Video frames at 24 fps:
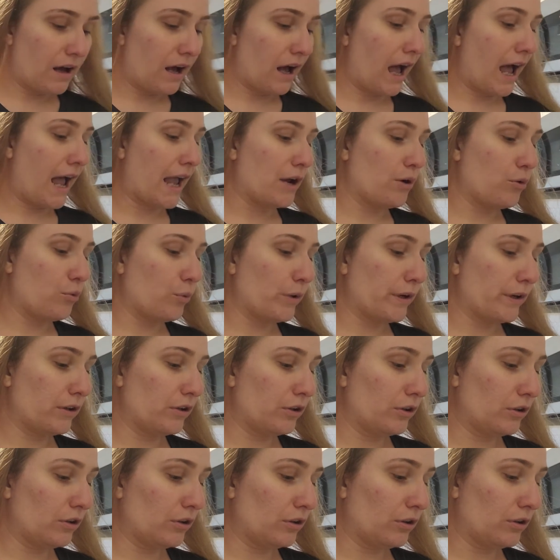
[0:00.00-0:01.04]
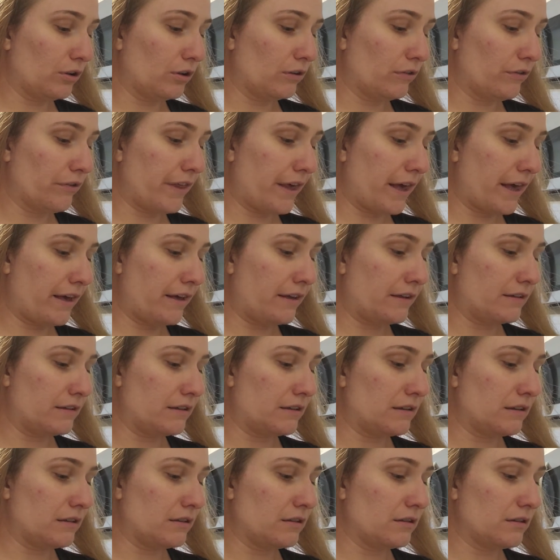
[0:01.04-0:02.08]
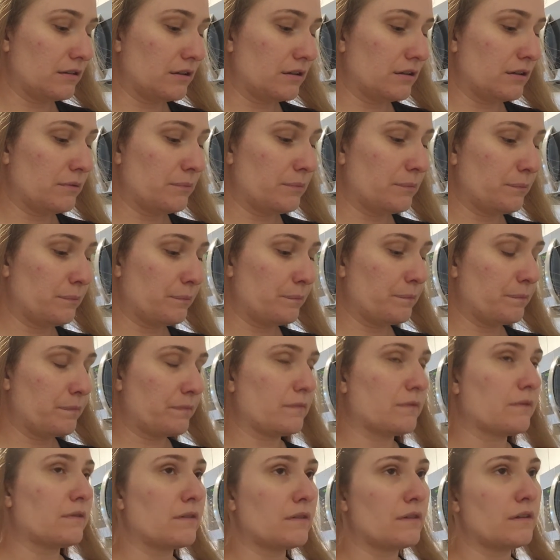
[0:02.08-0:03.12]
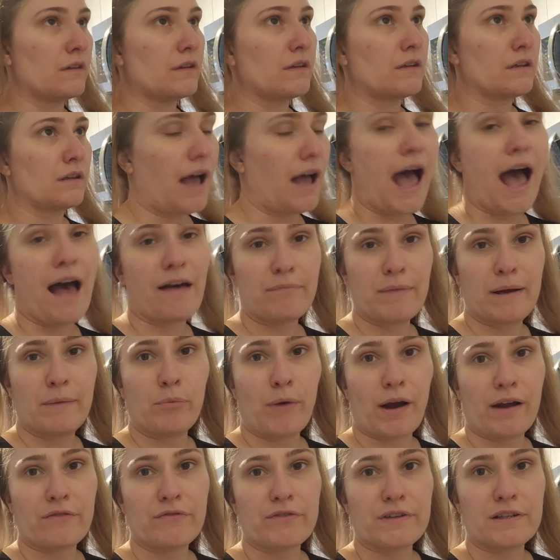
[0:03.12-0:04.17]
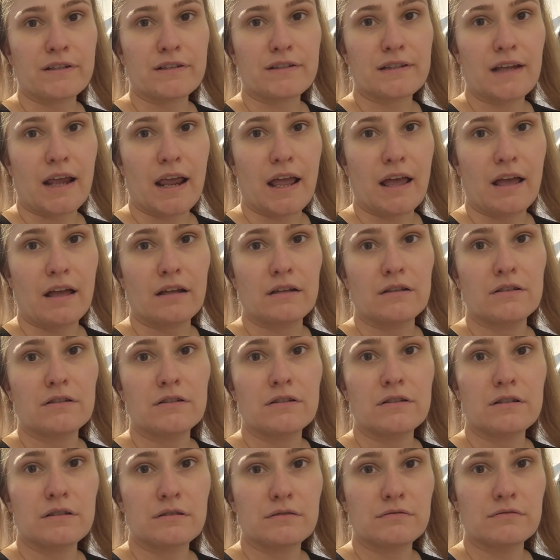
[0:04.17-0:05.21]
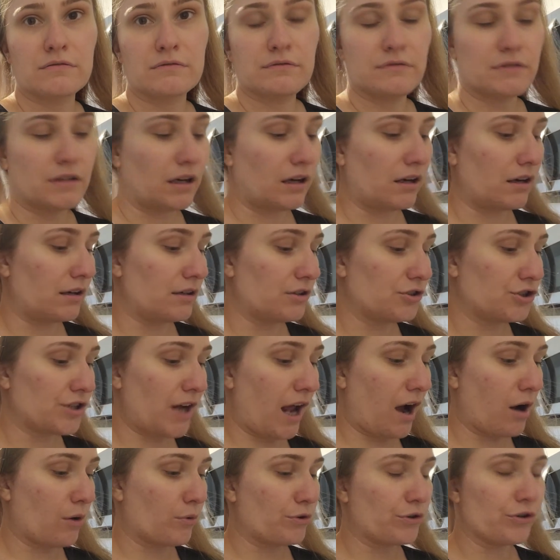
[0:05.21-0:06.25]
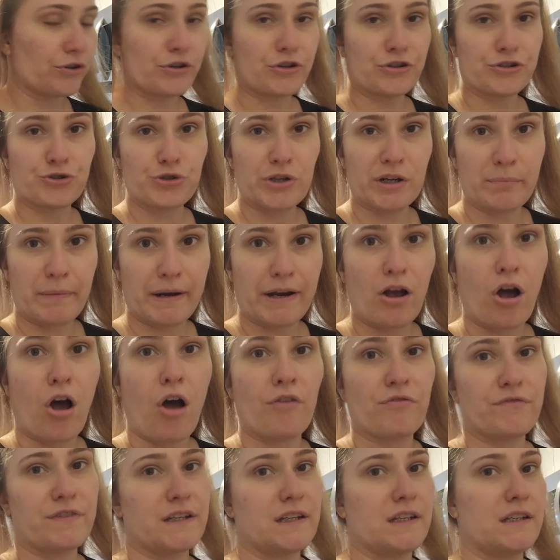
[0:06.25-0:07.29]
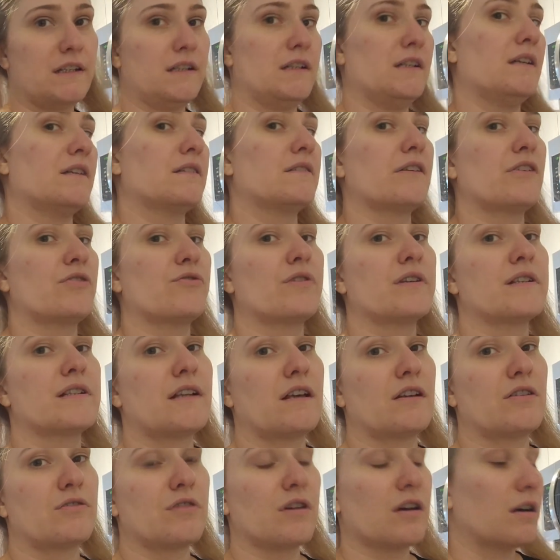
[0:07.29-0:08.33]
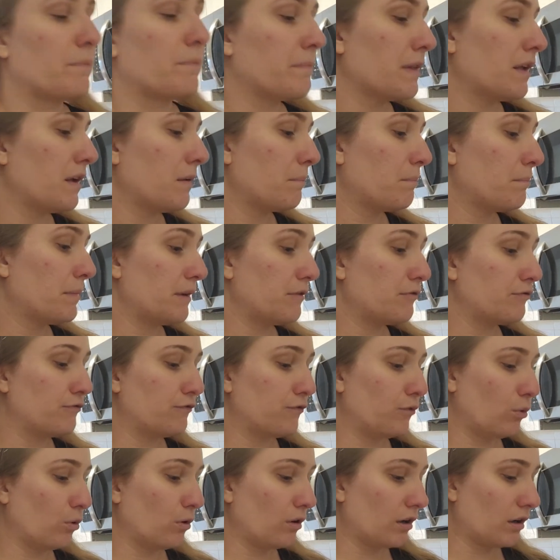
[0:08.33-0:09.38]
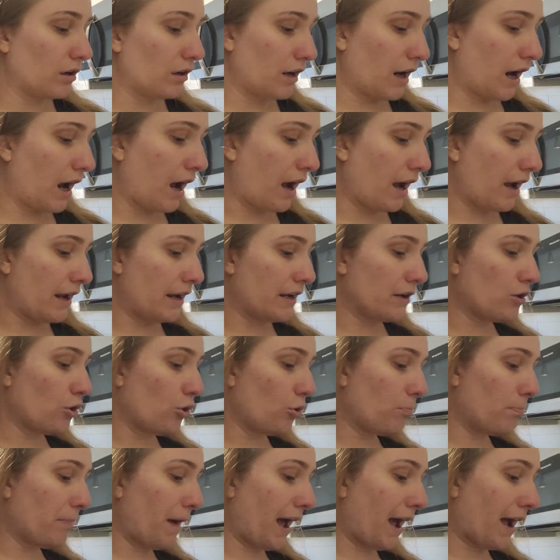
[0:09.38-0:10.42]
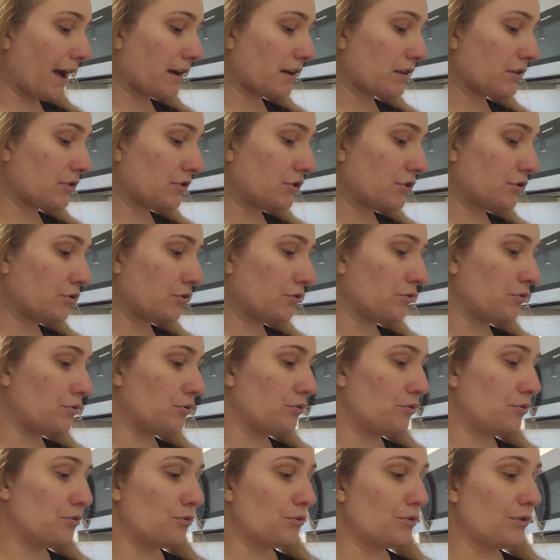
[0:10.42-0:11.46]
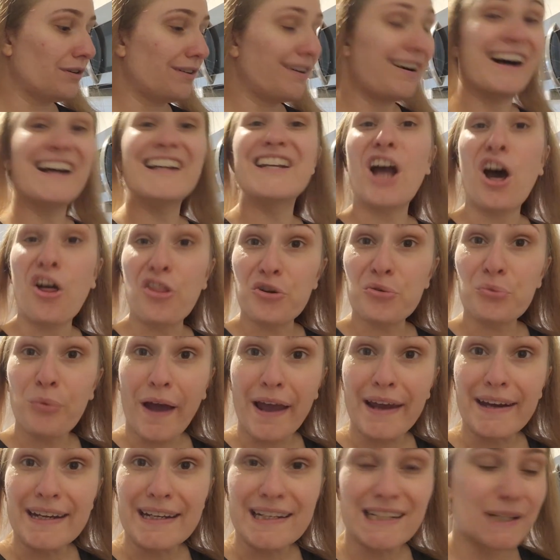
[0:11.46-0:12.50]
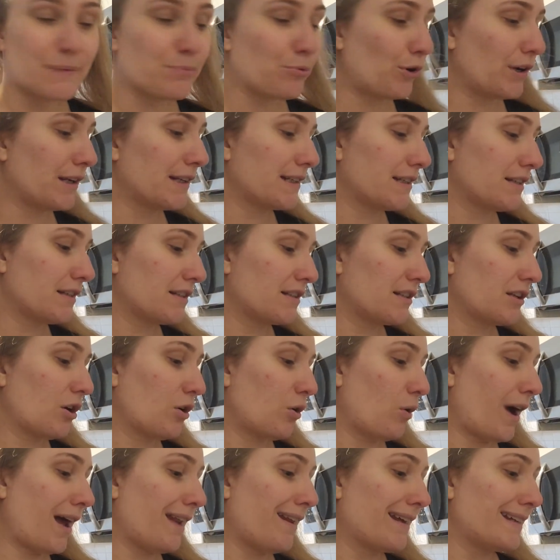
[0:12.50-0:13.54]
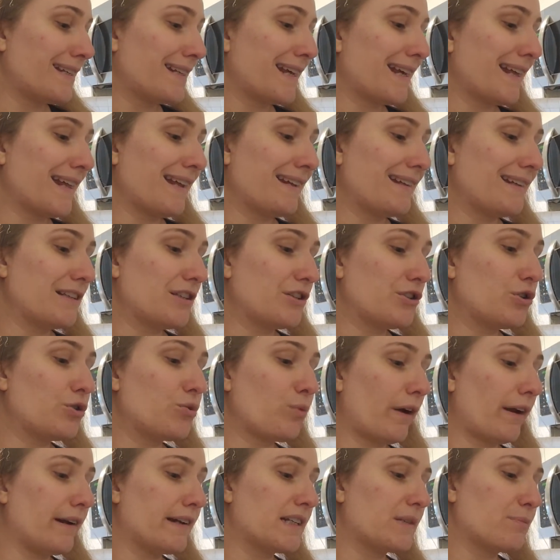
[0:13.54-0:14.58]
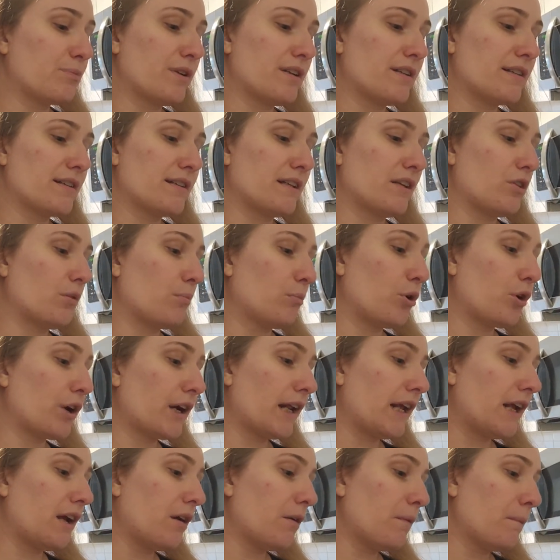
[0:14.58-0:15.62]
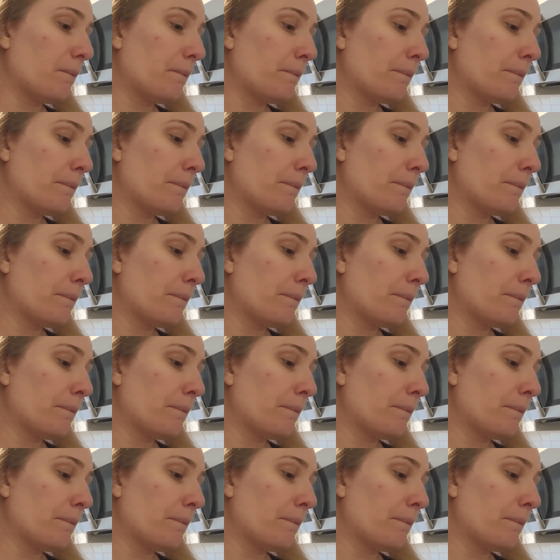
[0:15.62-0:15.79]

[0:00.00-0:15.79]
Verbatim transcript: I will then have my breakfast and shower, drink my coffee, etc., before I go back to another writing sprint. So I like to get at least 2 writing sprints in the morning,